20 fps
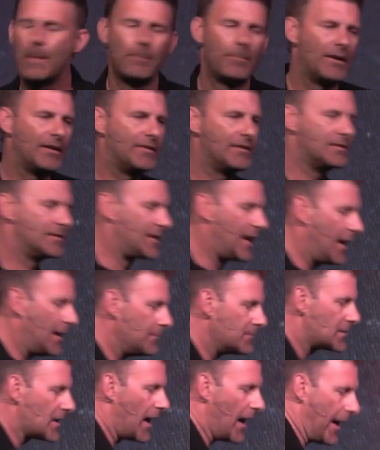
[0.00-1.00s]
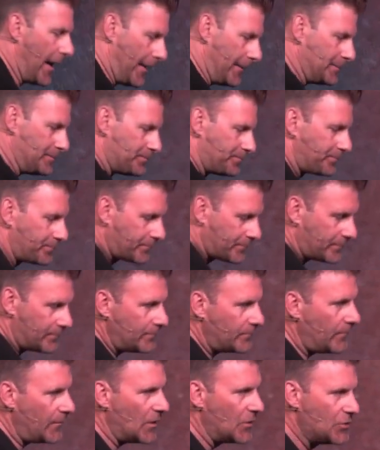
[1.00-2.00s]
But at the same time,
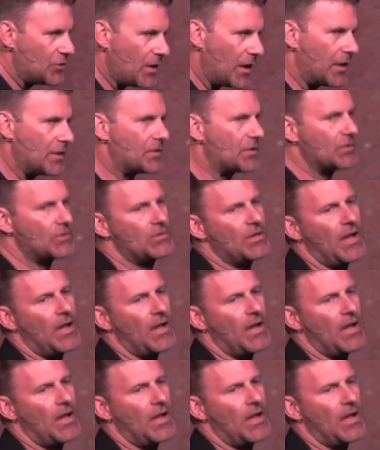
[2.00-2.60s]
Genesis